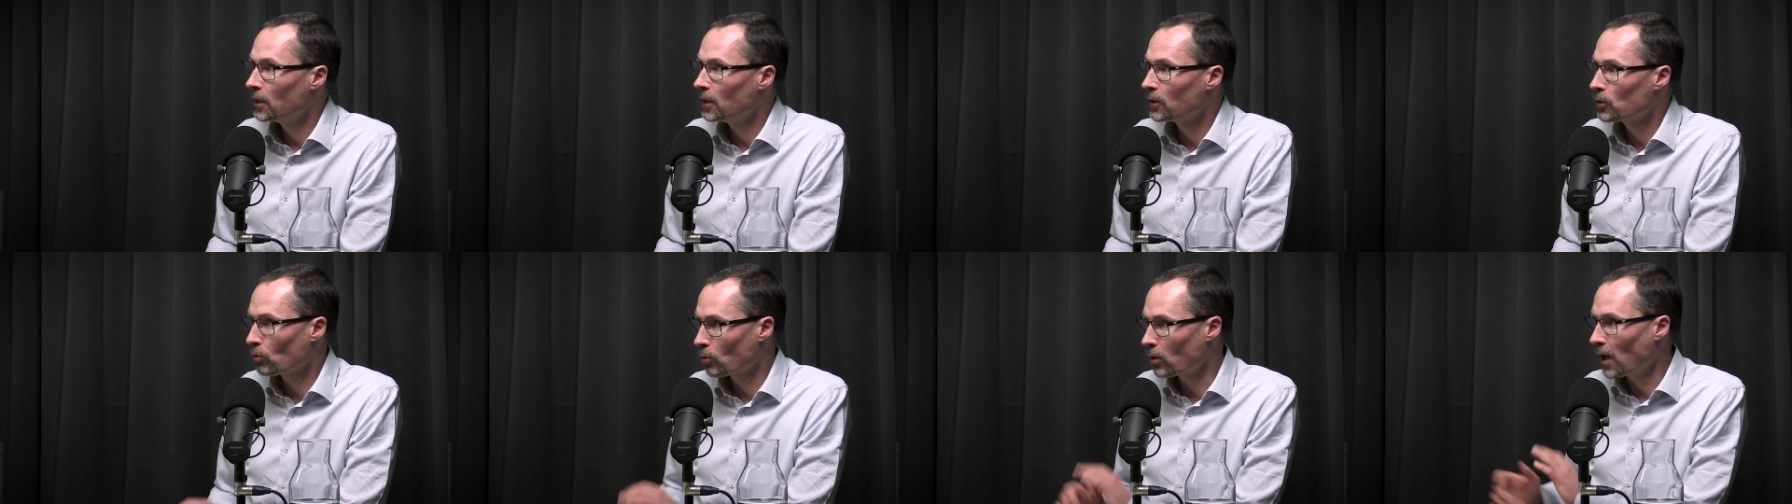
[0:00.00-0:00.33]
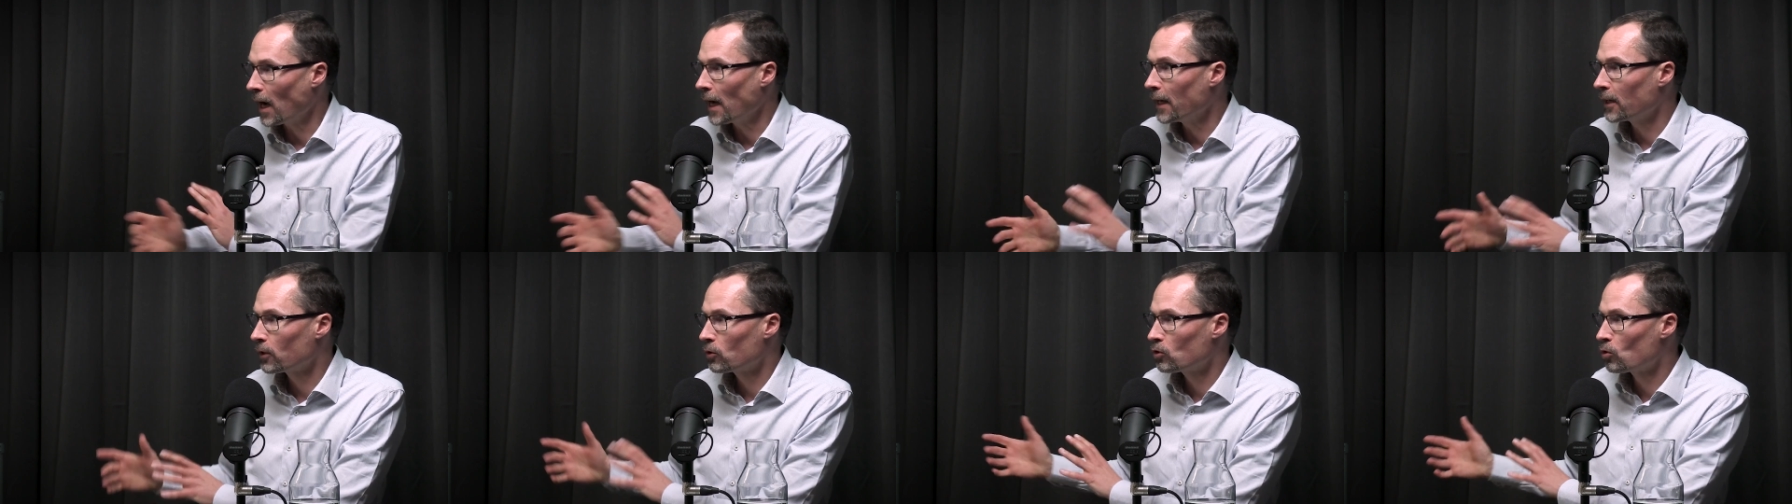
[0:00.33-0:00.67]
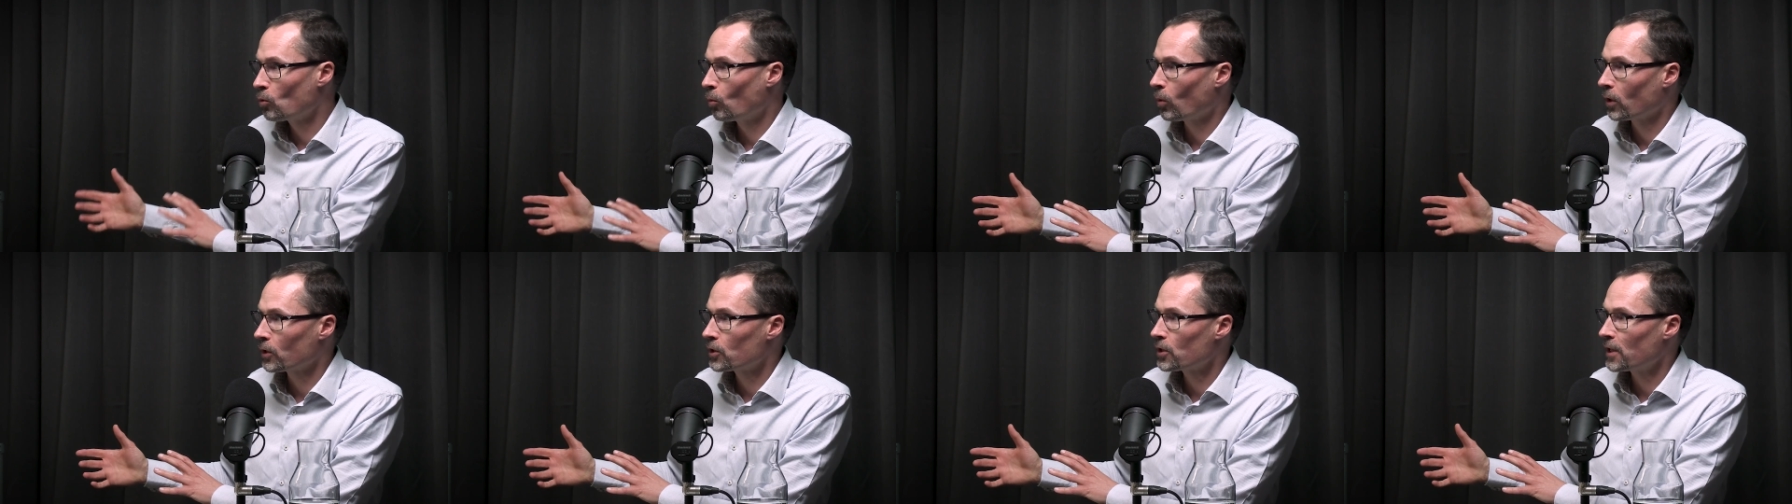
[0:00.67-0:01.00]
So guided
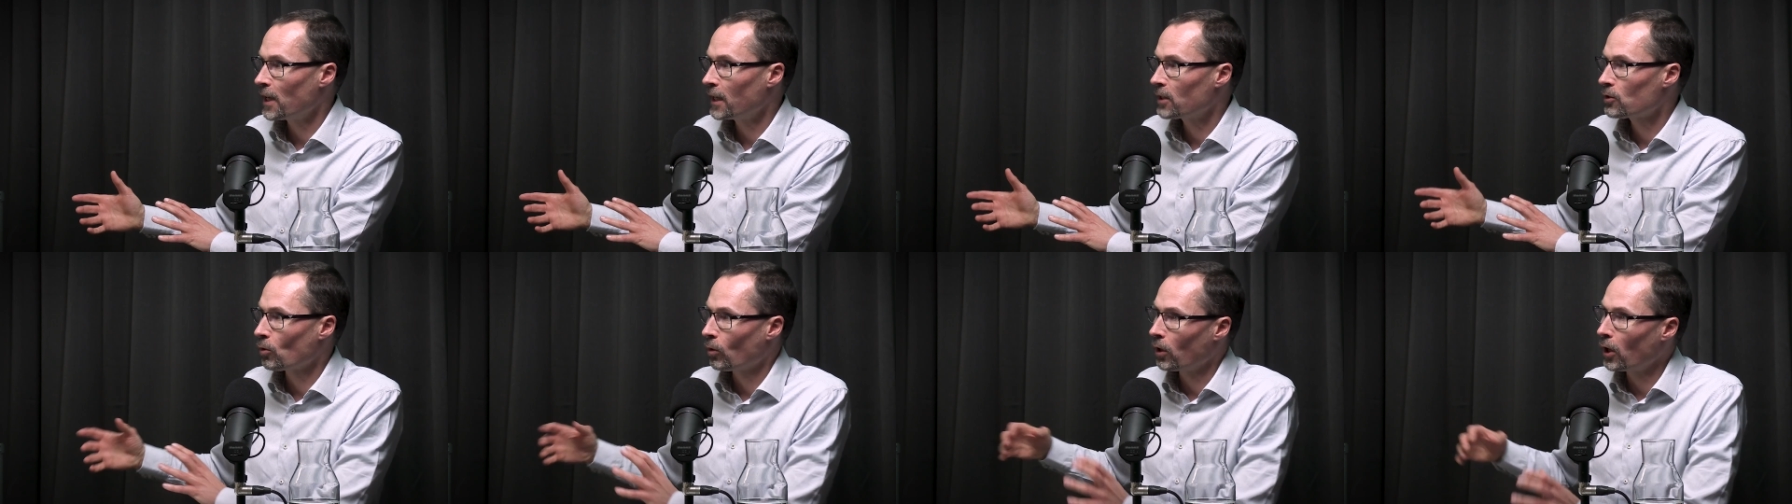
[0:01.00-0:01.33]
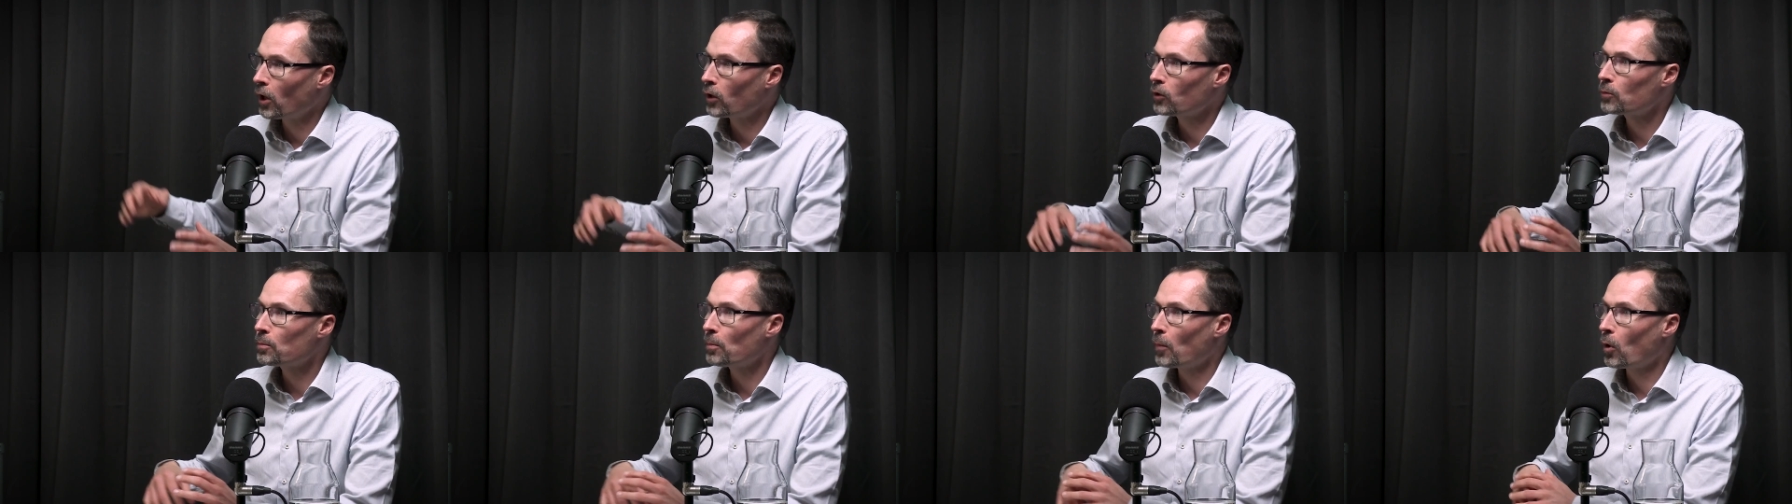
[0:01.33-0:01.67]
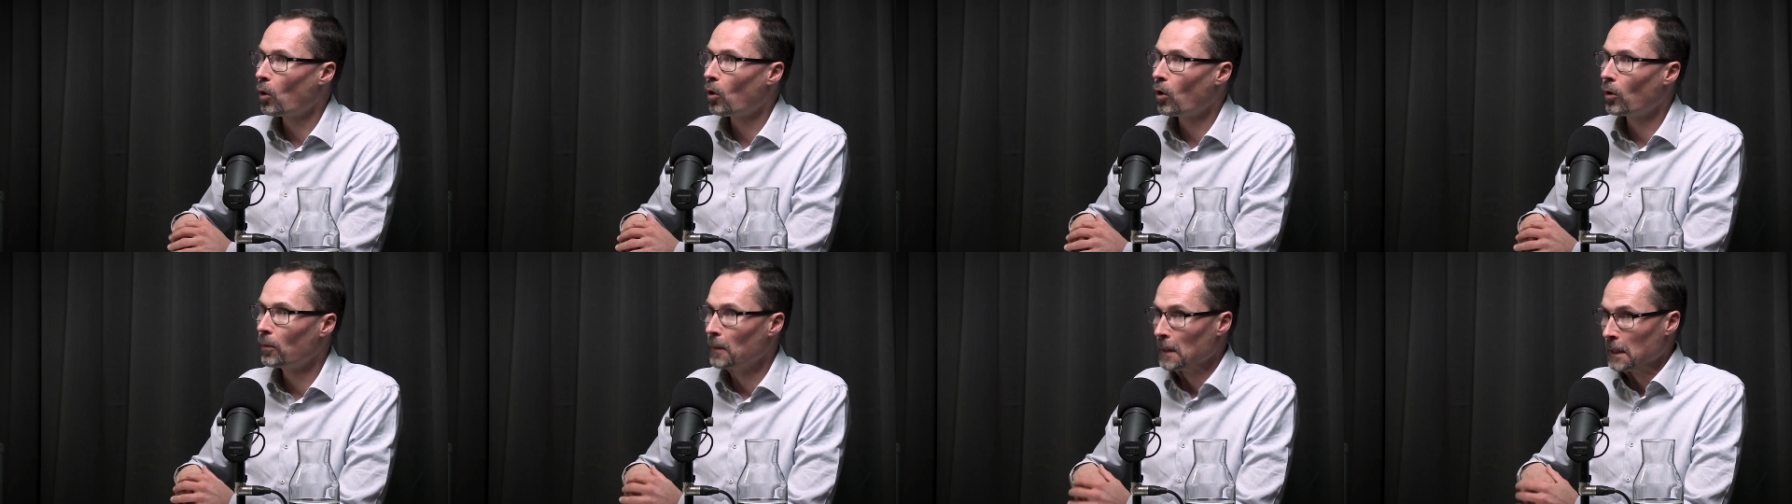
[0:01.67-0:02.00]
towards that. So a lot
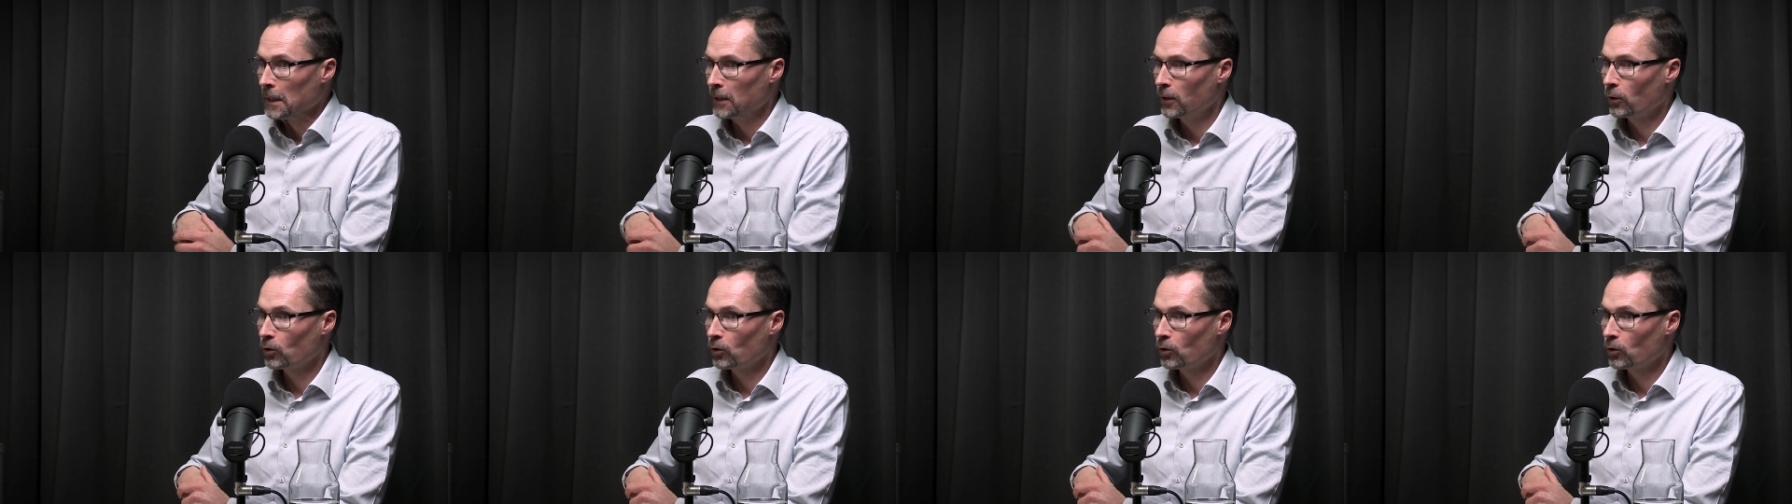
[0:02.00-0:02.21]
more,